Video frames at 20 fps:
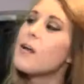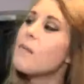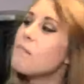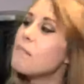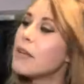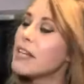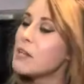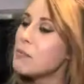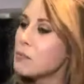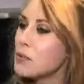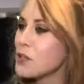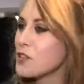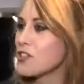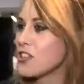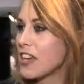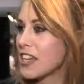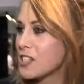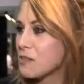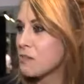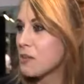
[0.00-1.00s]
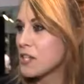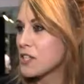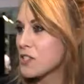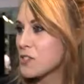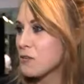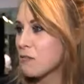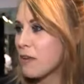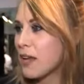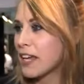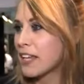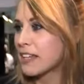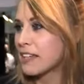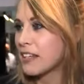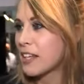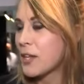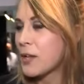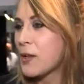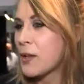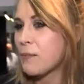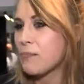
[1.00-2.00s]
Many projects spring to
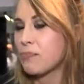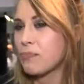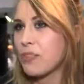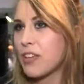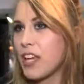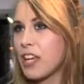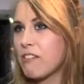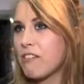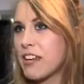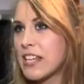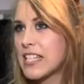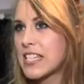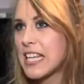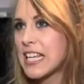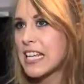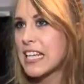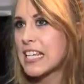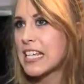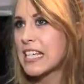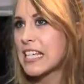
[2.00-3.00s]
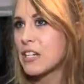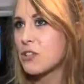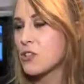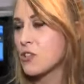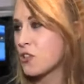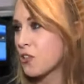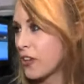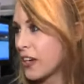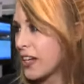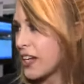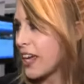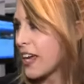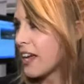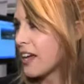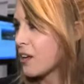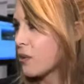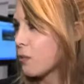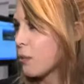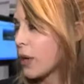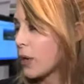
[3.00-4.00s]
mind. If I take
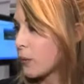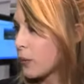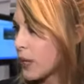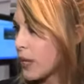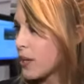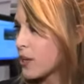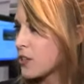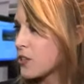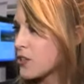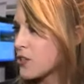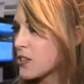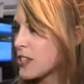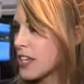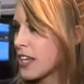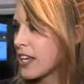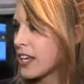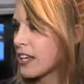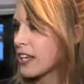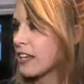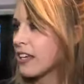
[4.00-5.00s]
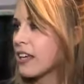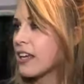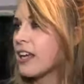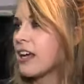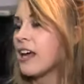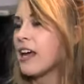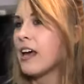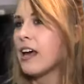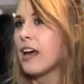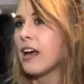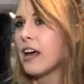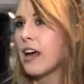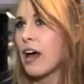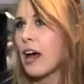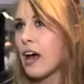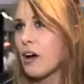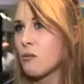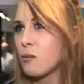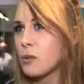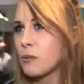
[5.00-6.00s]
Australia, where we are today,
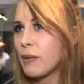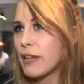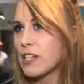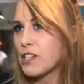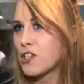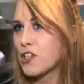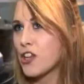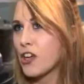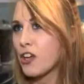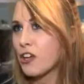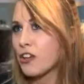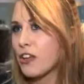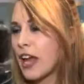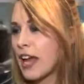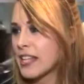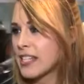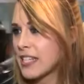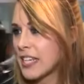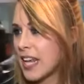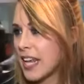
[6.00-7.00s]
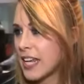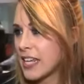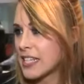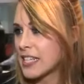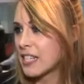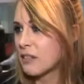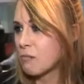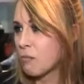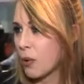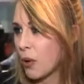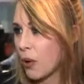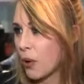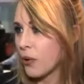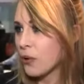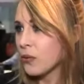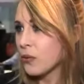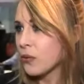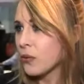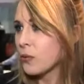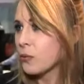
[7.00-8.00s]
I would mention Adelaide and
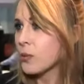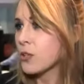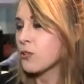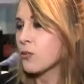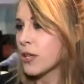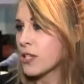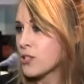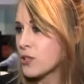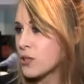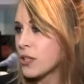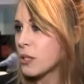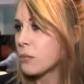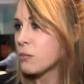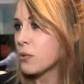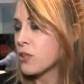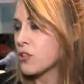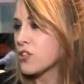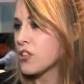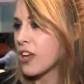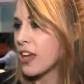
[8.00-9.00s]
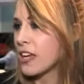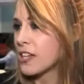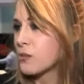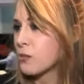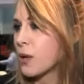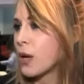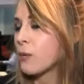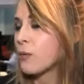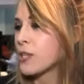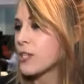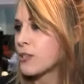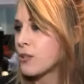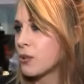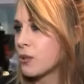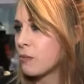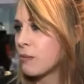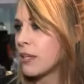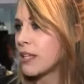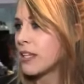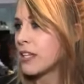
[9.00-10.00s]
Perth, which were two key projects where we
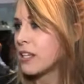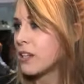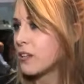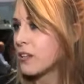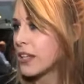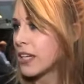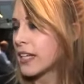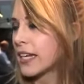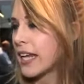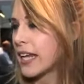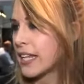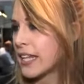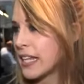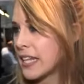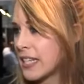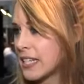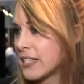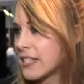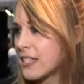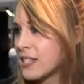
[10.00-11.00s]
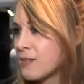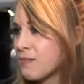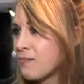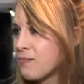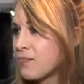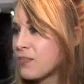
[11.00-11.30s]
sold many UniGlide E's.